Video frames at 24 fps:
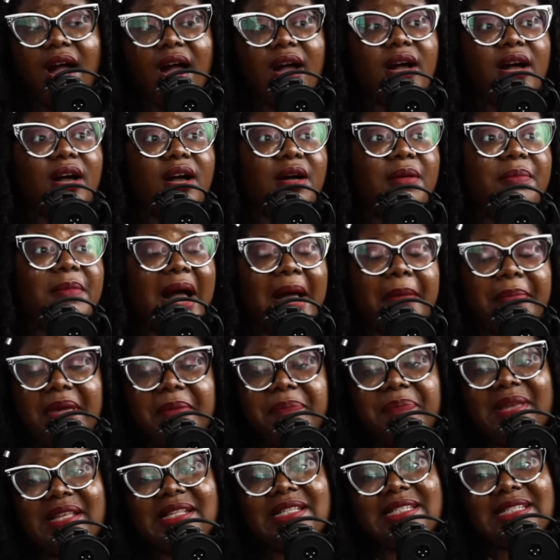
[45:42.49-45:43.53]
Um, I'm a
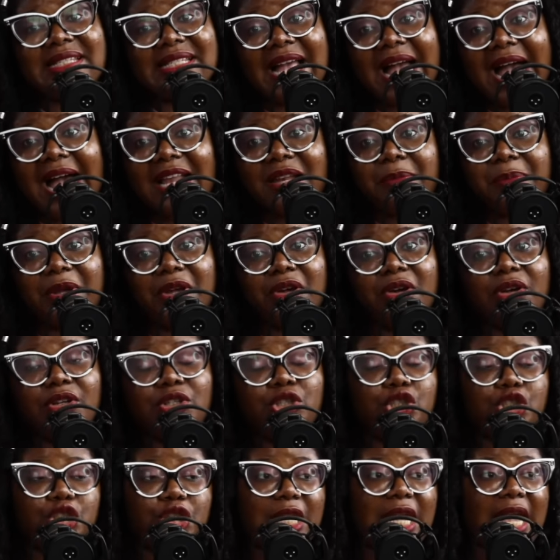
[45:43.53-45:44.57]
bit sad
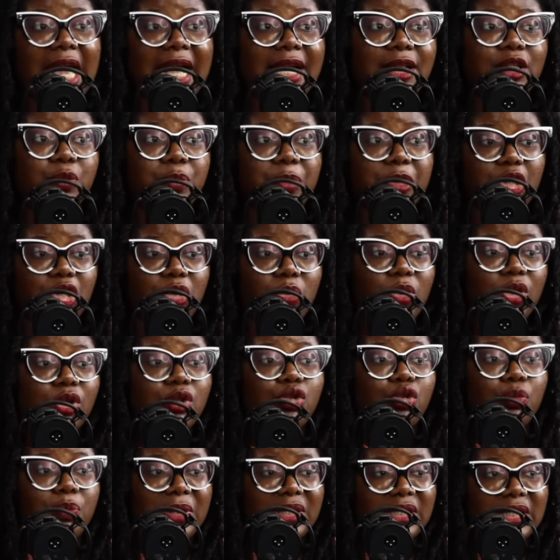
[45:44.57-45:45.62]
because she had to be the one
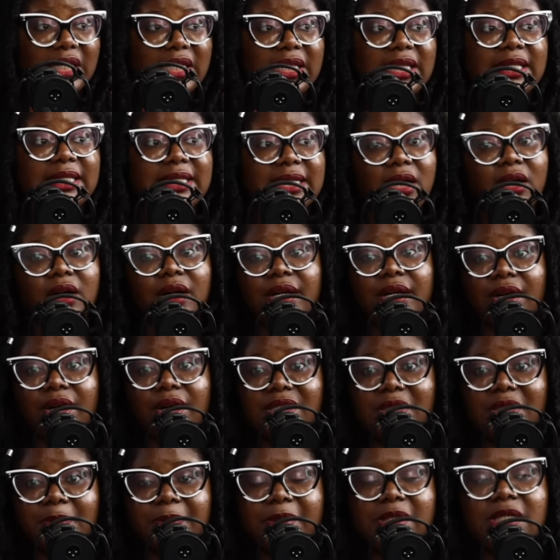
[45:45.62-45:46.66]
to basically tell her
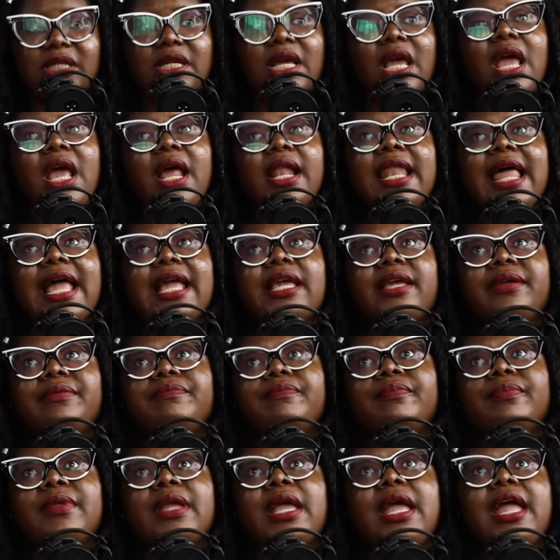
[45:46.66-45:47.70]
husband. Like,
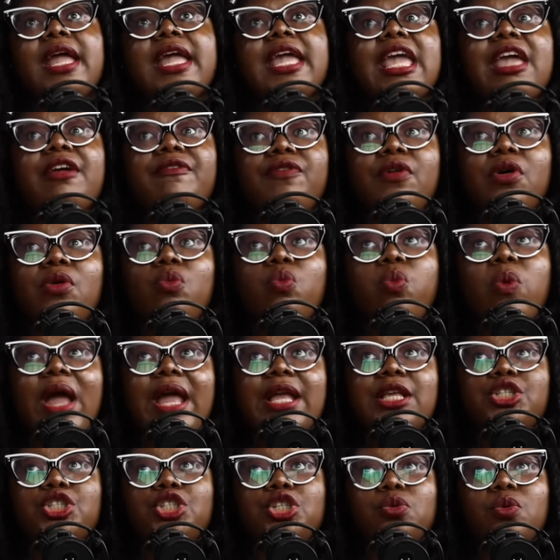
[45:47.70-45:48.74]
even
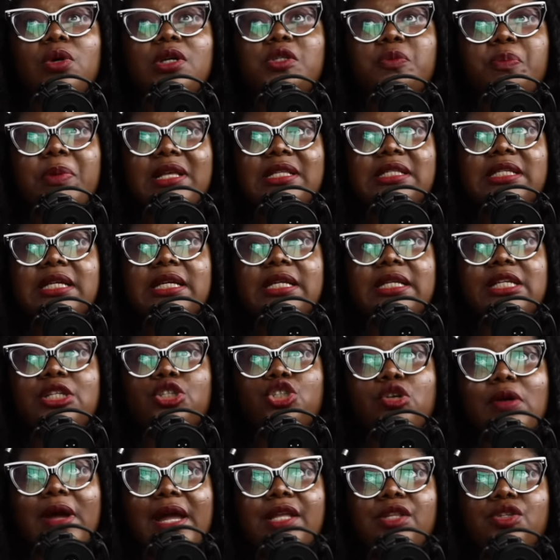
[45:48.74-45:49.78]
when she was basically
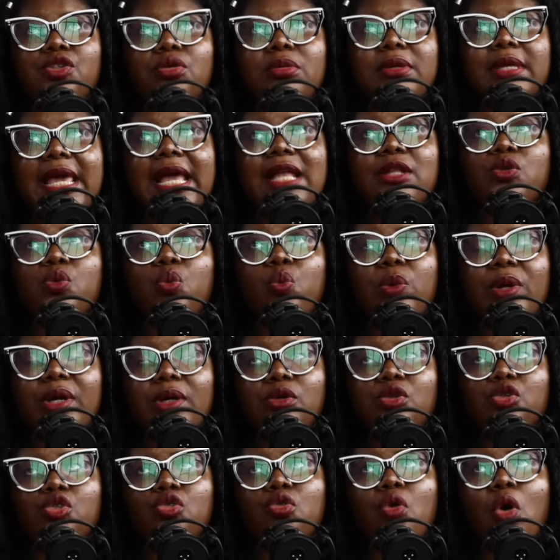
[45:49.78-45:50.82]
trying to get
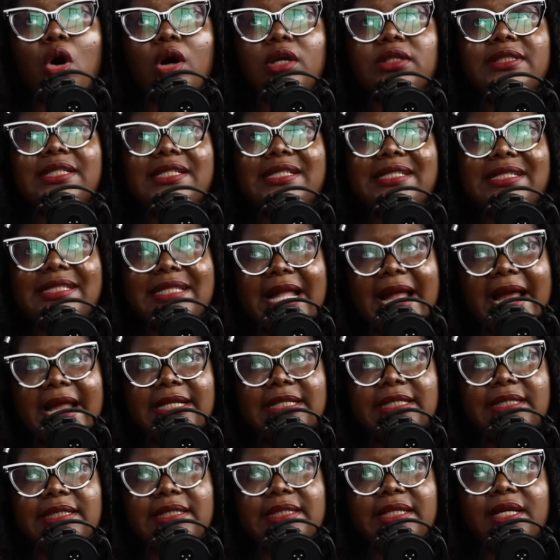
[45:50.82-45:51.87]
Will to
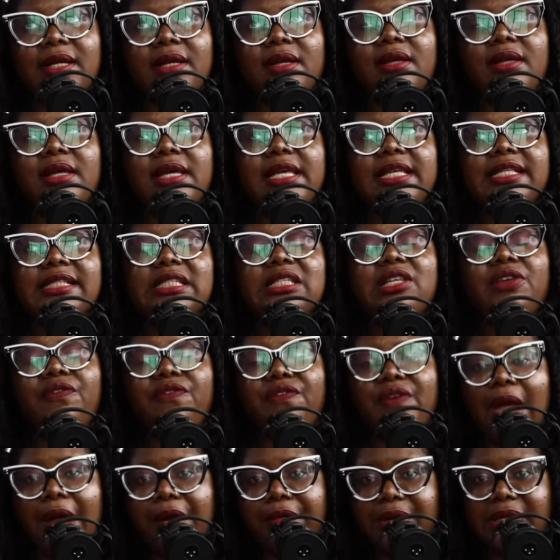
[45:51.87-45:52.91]
understand the
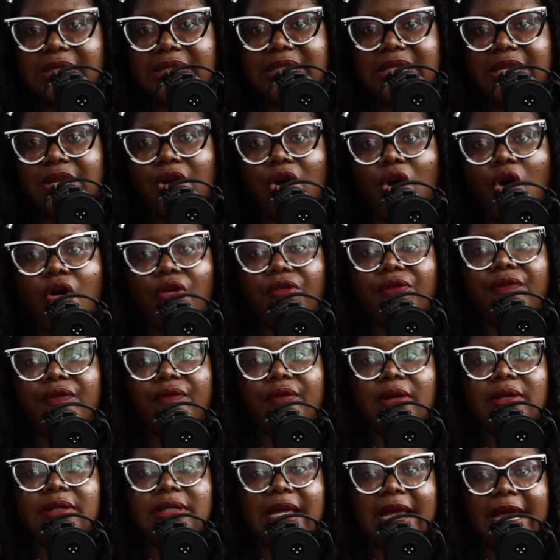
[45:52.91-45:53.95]
severity of
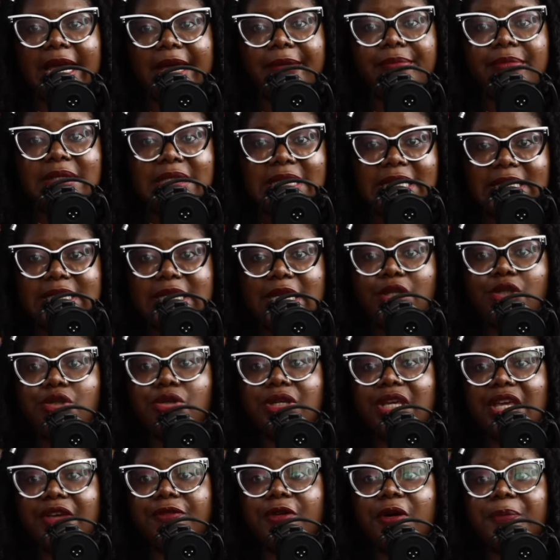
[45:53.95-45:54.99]
him needing to
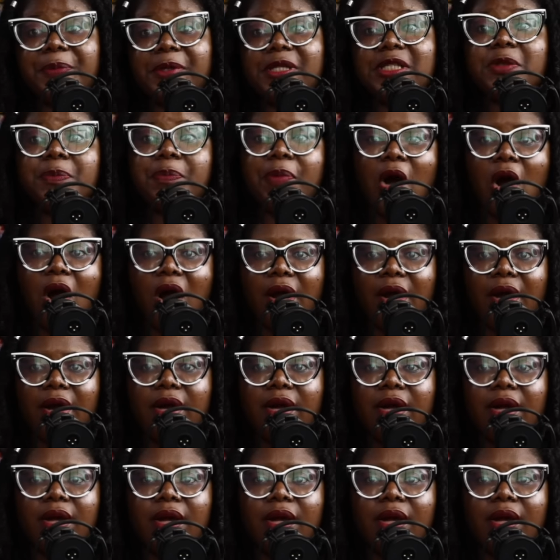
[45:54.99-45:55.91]
give up his bar,